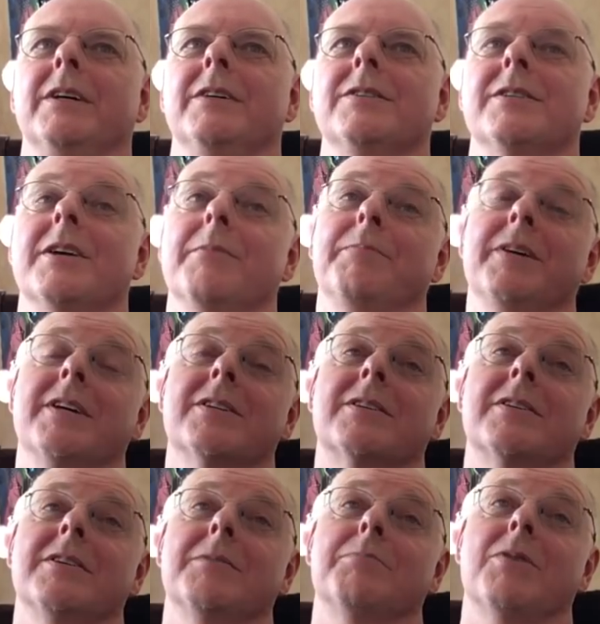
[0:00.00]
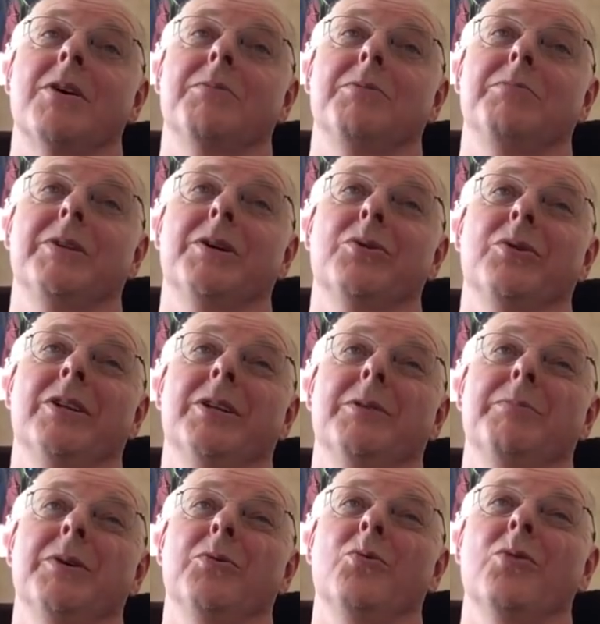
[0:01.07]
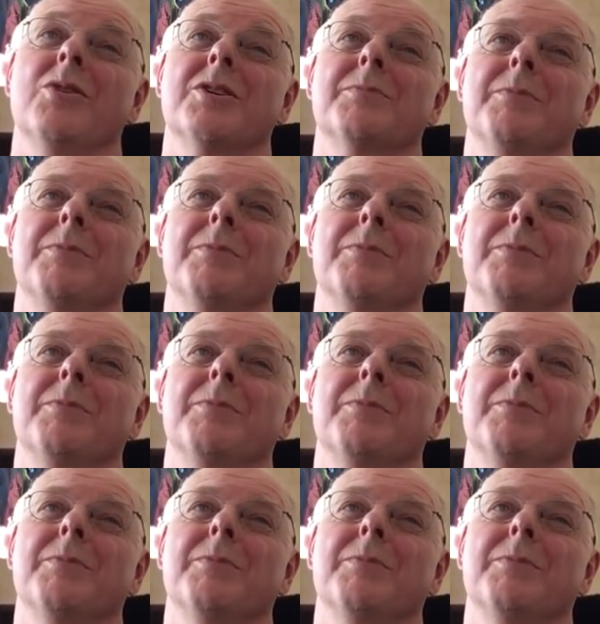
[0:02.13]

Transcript: Something is going to probably go a little bit worse.